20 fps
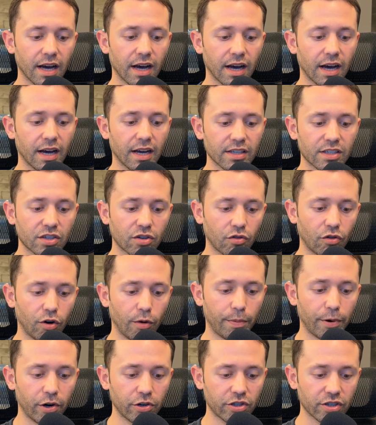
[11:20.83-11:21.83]
scroll
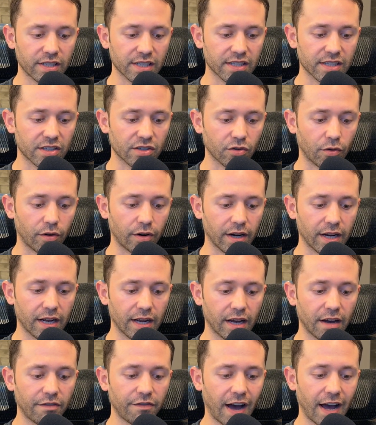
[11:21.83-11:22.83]
purchases story,
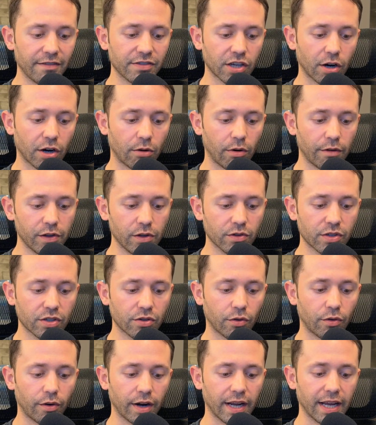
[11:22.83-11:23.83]
a 5-star review
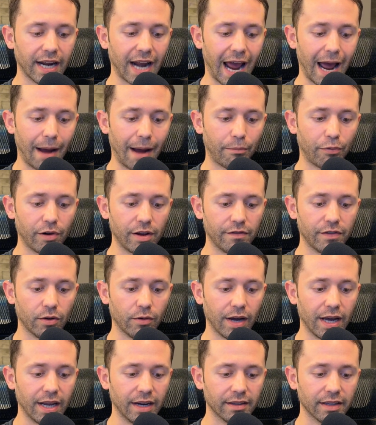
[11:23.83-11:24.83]
story, an app preview,
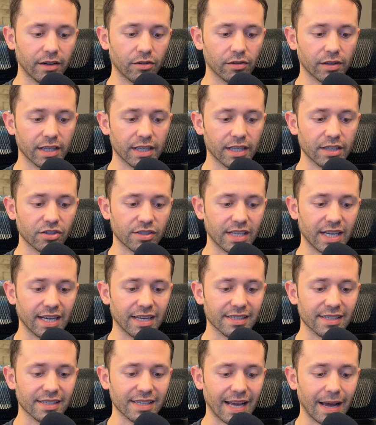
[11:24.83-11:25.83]
and literally just
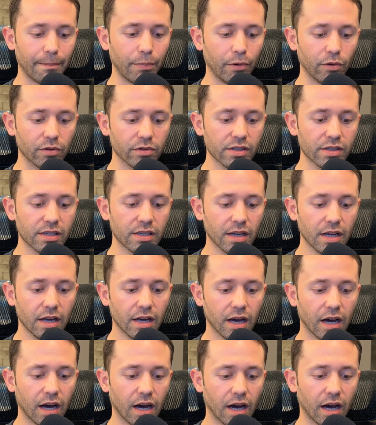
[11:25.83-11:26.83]
examples
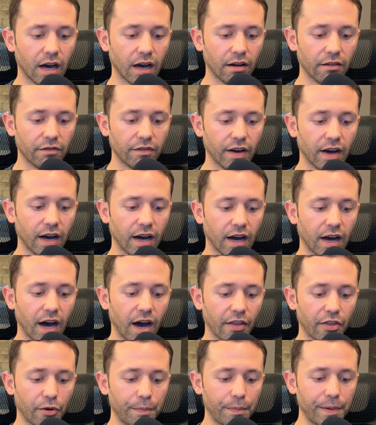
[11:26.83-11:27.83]
of
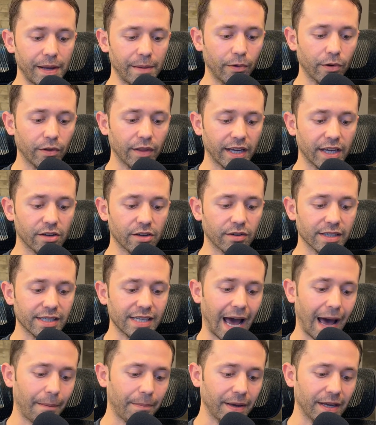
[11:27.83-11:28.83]
other people. Like, you could
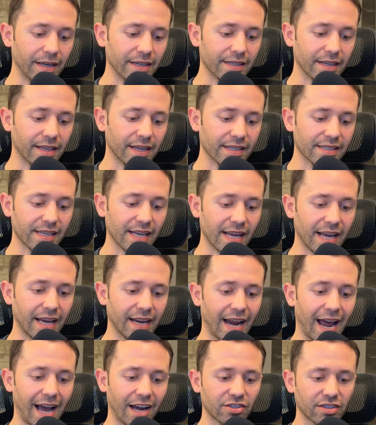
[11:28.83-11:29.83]
tap into this and
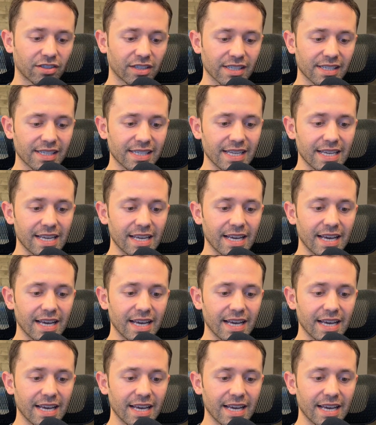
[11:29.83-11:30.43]
actually see